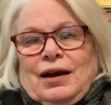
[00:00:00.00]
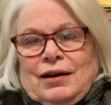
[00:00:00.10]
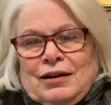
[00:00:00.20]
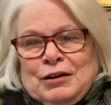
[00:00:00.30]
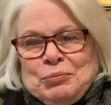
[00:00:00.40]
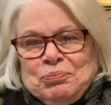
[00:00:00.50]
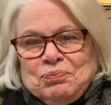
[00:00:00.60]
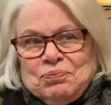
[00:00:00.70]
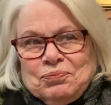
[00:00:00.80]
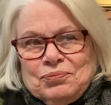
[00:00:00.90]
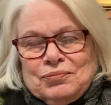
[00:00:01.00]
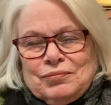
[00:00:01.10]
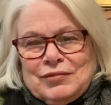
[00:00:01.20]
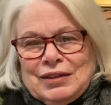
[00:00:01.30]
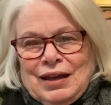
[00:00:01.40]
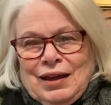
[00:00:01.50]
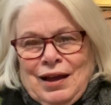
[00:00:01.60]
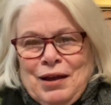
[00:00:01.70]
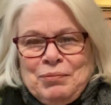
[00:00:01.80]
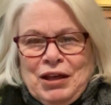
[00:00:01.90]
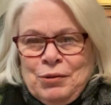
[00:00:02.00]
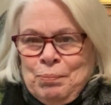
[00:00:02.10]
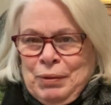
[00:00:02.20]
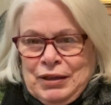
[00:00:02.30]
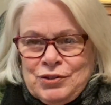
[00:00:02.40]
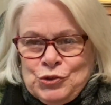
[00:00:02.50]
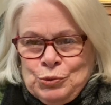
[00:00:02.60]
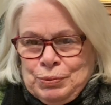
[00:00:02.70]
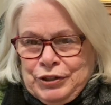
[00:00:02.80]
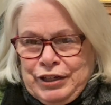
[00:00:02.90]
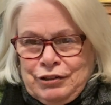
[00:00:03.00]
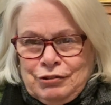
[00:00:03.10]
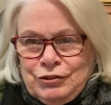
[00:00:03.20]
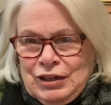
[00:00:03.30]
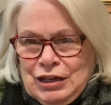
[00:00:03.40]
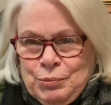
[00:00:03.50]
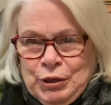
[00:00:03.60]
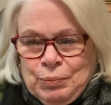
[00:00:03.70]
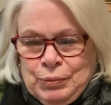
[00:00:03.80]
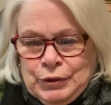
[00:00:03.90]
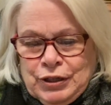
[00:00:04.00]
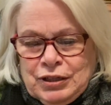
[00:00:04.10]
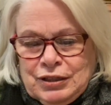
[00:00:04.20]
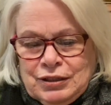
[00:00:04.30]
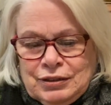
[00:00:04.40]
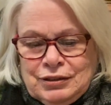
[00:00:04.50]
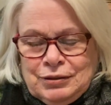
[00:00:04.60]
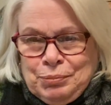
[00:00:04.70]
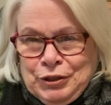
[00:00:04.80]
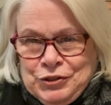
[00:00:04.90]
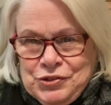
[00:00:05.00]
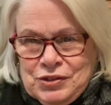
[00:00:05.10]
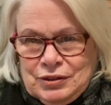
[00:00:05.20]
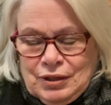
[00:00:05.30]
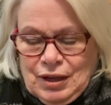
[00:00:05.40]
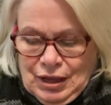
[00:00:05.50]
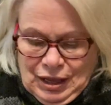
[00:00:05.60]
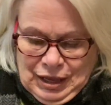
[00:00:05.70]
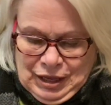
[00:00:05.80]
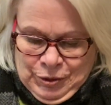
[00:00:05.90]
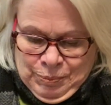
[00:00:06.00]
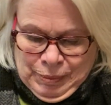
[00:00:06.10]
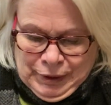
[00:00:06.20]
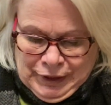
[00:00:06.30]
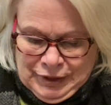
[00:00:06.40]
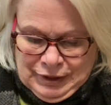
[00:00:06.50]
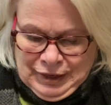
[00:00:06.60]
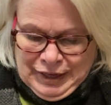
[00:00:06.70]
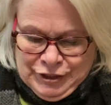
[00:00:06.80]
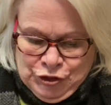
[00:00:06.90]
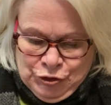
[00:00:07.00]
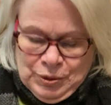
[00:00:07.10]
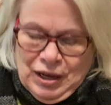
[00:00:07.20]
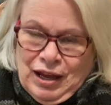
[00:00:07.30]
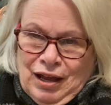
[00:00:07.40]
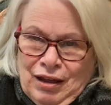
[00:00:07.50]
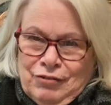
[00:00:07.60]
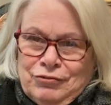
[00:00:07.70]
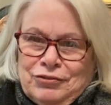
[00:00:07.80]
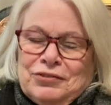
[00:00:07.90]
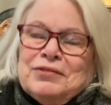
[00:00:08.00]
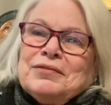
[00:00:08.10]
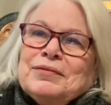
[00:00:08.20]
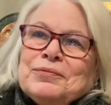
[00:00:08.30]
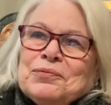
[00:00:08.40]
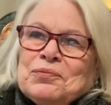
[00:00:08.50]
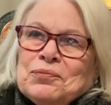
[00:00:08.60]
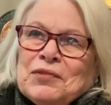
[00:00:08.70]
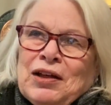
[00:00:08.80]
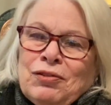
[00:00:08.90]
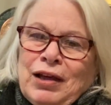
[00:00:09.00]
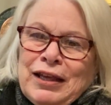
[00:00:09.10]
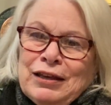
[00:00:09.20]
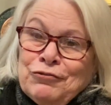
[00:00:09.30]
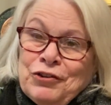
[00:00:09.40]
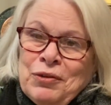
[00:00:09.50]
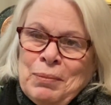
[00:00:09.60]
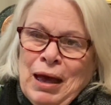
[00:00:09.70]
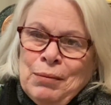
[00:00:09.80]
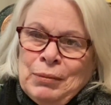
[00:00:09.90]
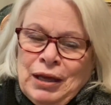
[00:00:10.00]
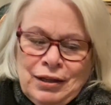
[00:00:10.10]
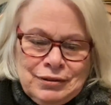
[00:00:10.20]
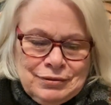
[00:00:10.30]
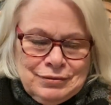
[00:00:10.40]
I'm not a big superhero comic book person, but I do have a liking for the Batman